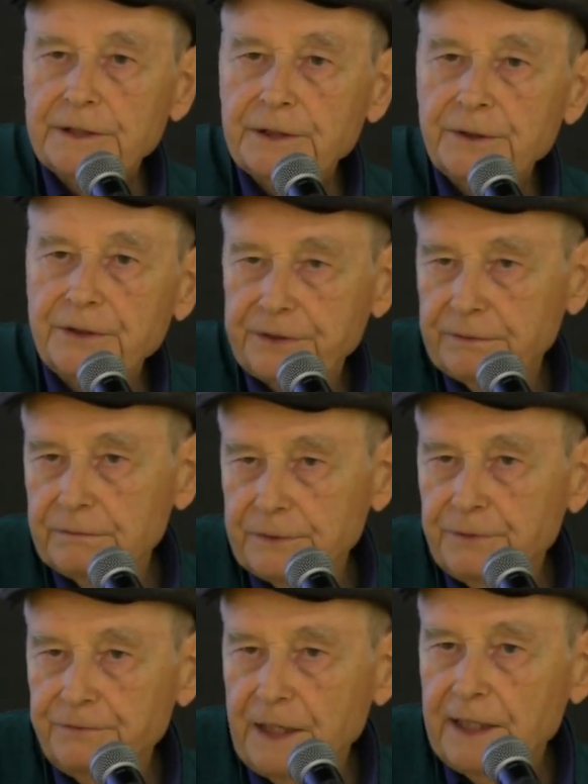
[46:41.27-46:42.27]

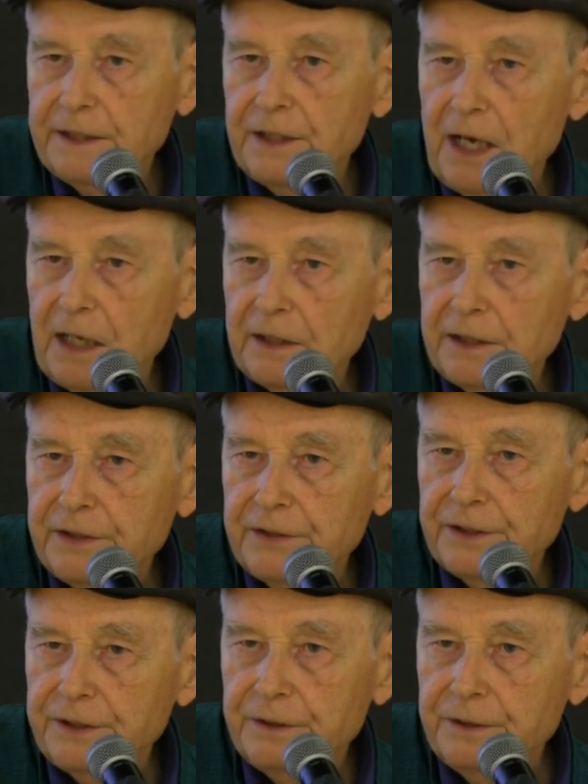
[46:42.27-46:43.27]
to find knowledge,
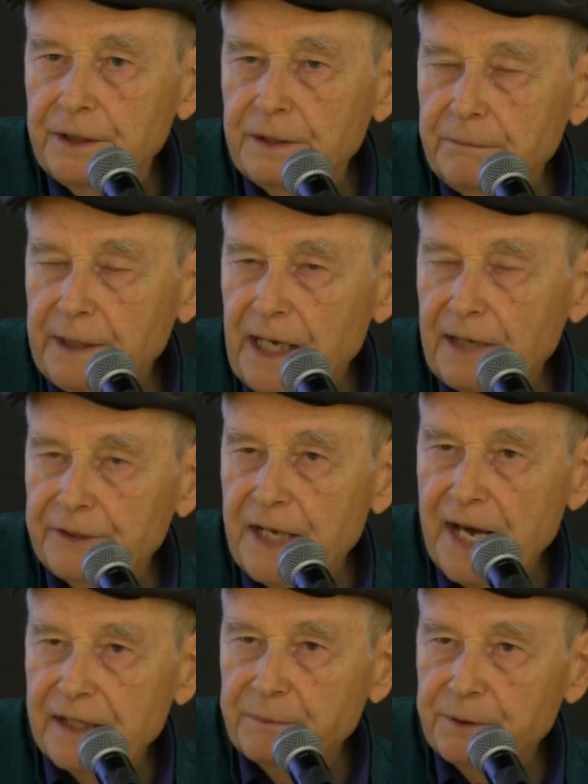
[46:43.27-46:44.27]
and you may have an
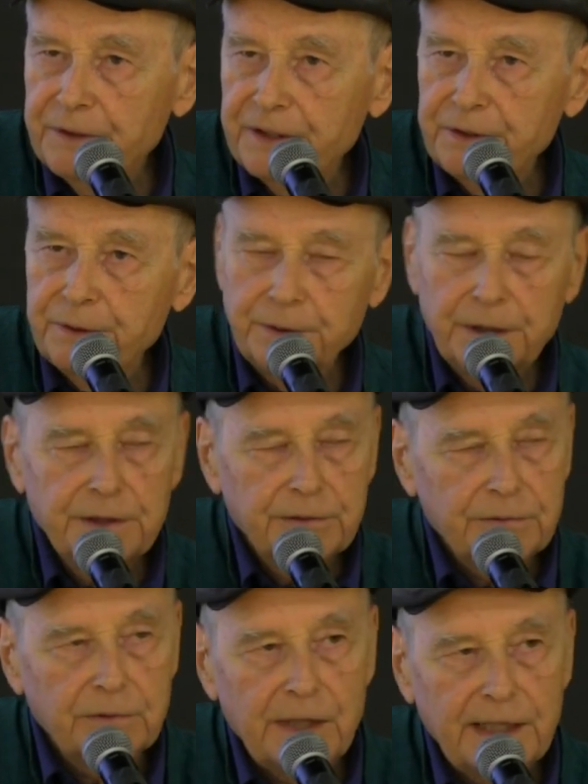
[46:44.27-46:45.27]
animal that you
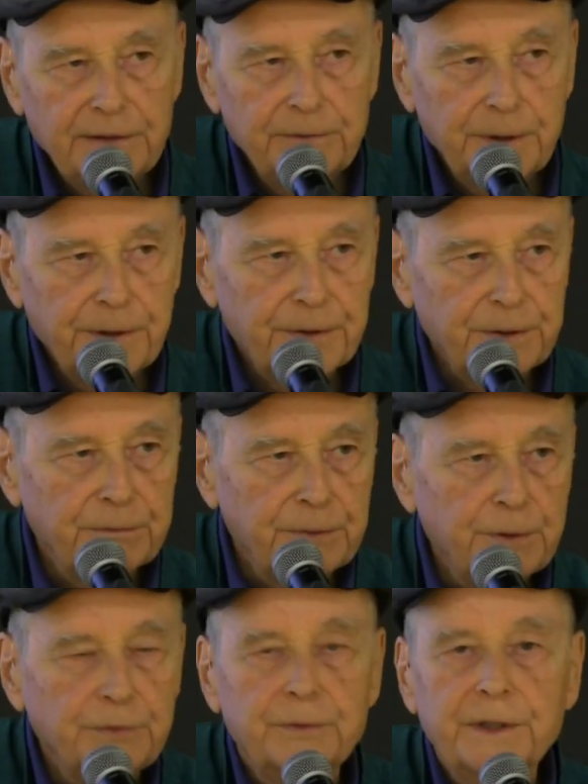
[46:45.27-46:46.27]
ride with or
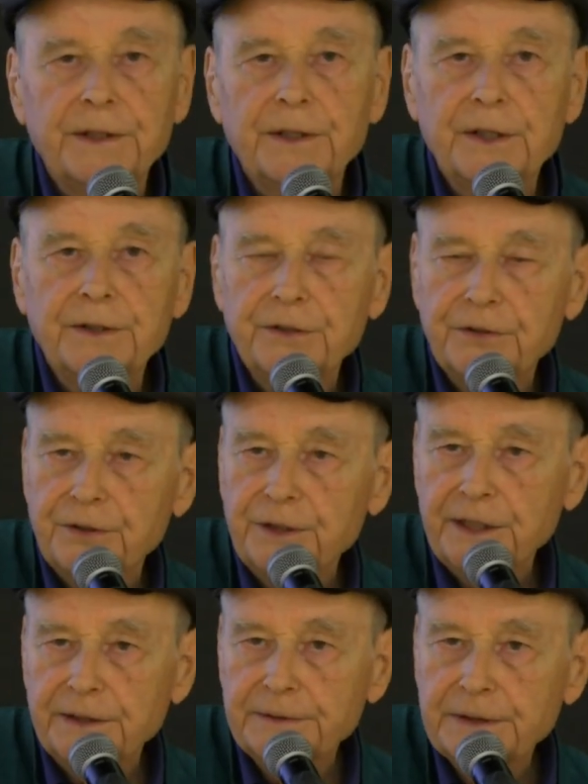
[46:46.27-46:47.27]
move with on this
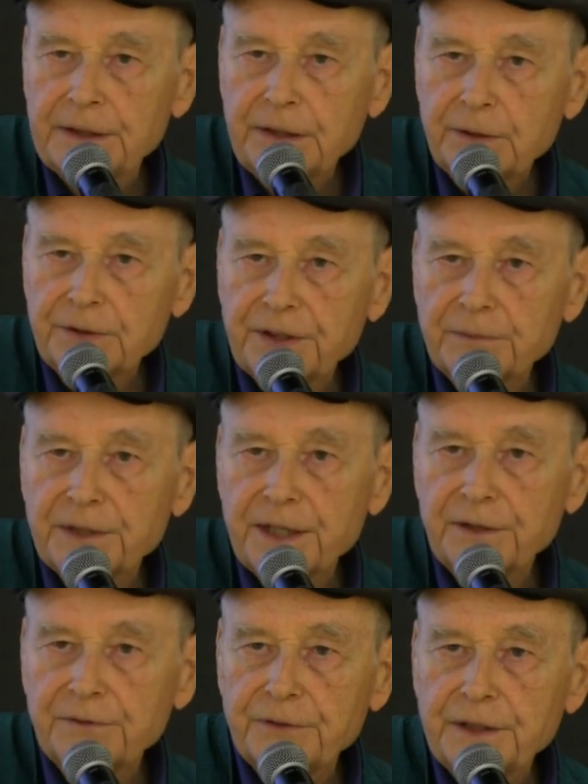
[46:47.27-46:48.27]
journey, or some
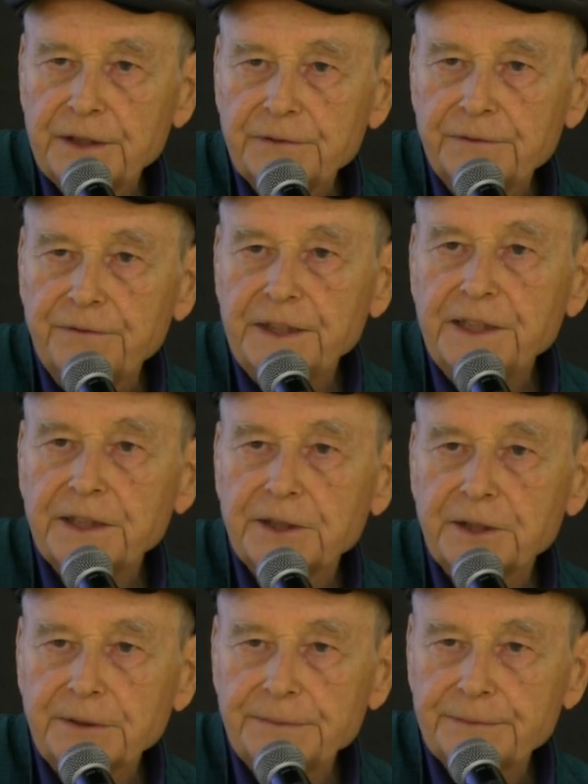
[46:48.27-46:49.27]
kind of
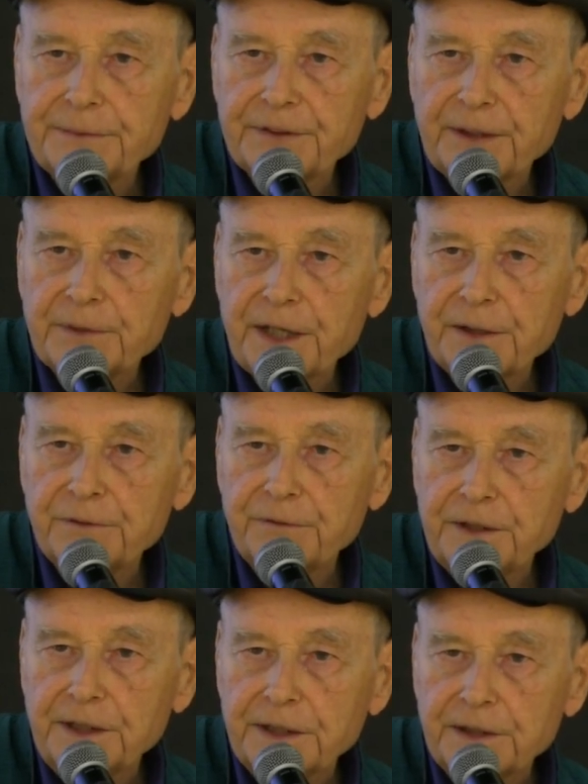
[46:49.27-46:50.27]
vehicle.
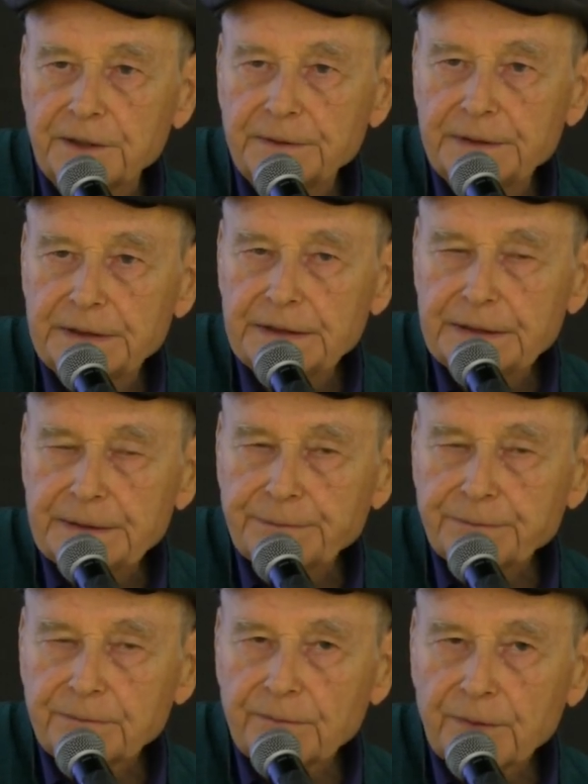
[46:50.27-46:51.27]

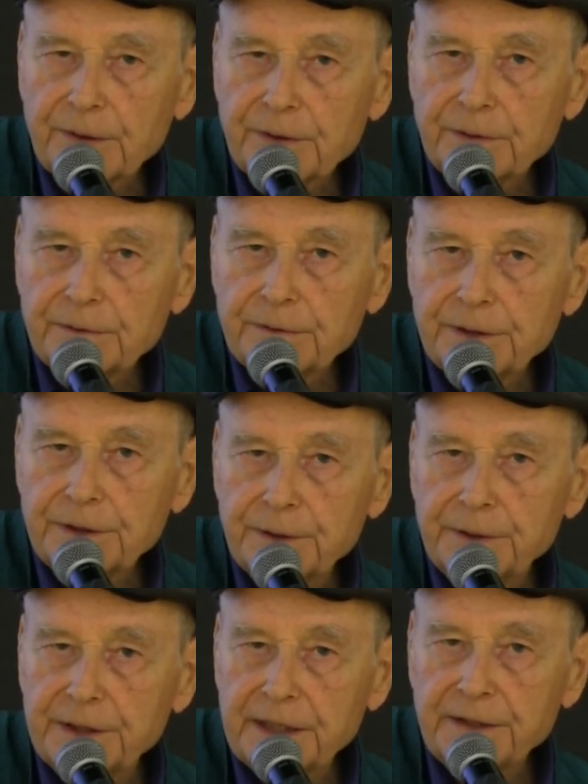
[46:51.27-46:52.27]
You
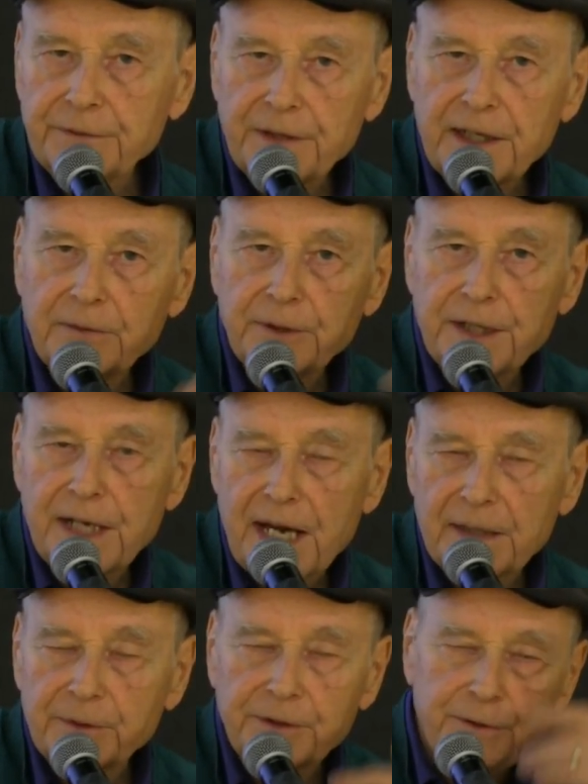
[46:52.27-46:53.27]
identify with an
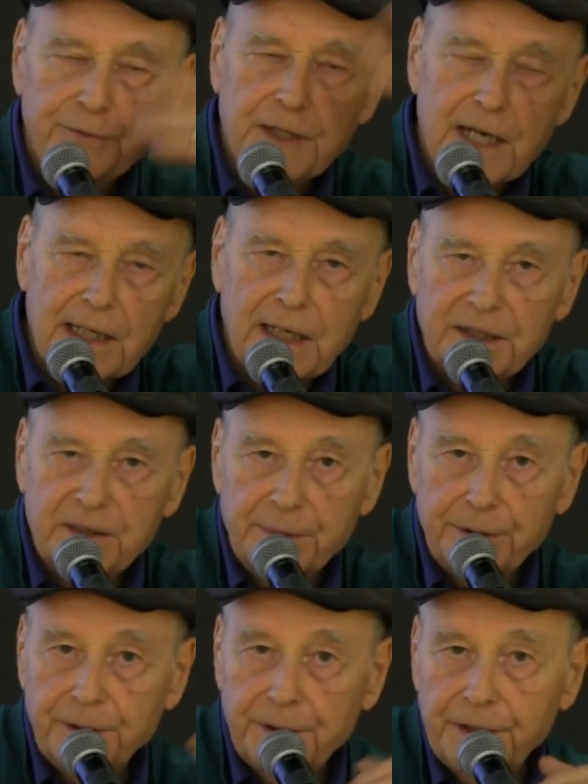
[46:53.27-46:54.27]
animal, you fly like a
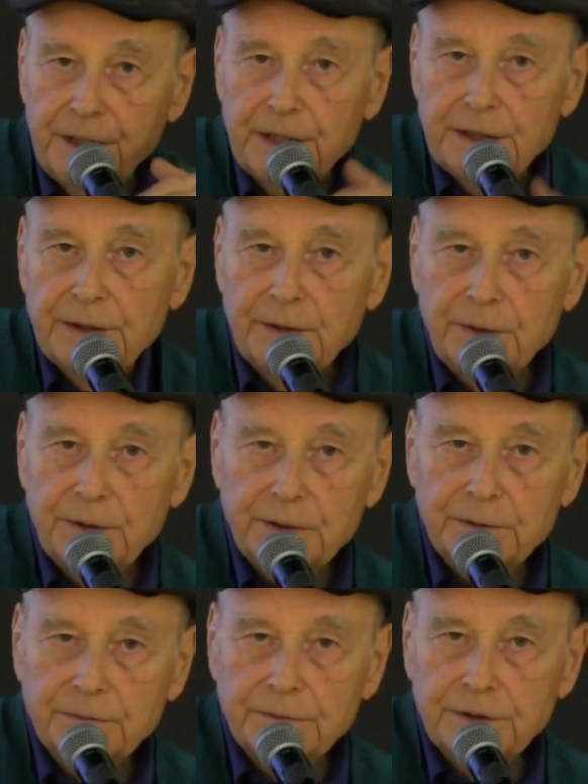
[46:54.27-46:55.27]
bird, or
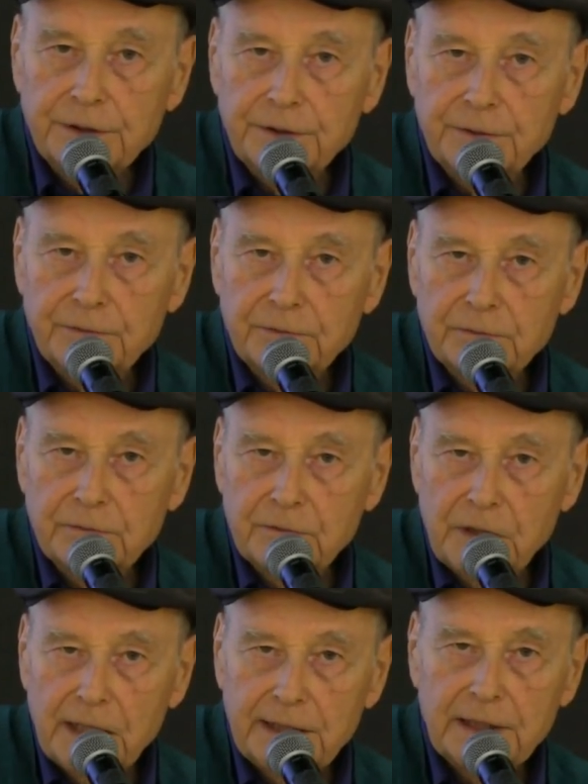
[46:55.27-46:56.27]
you know,
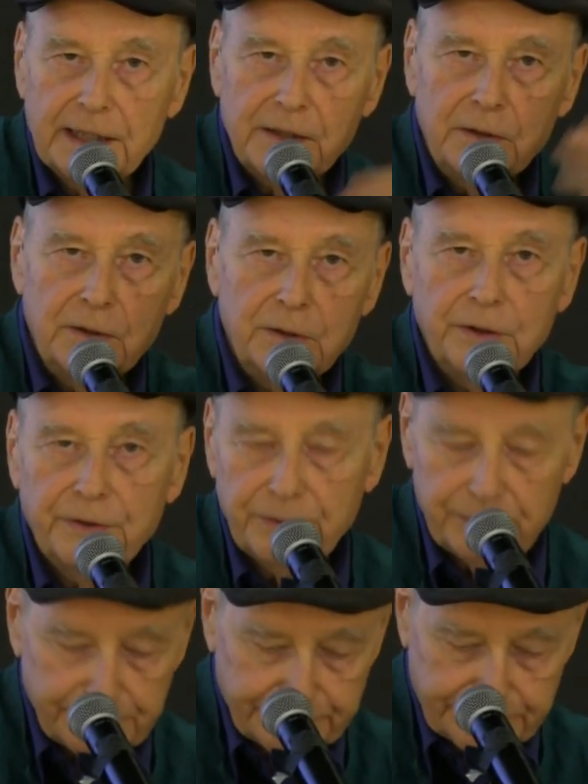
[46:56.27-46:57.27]
ride like a horse,
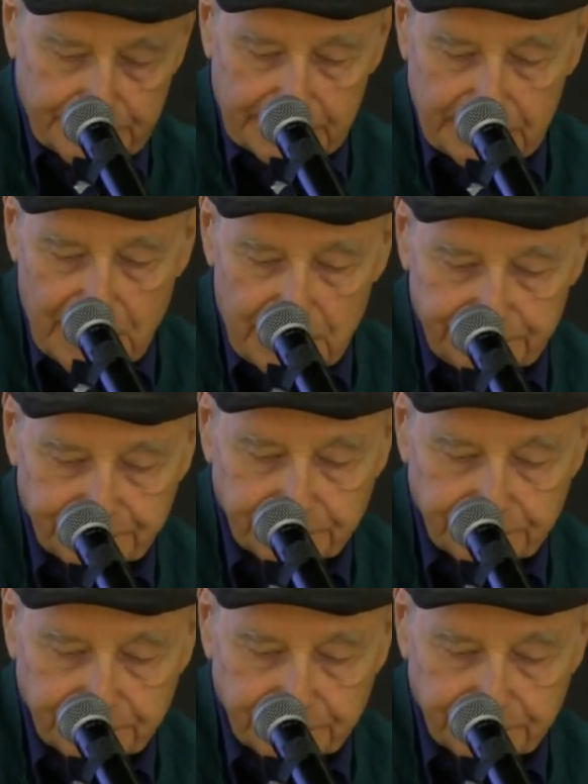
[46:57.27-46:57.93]
or like that.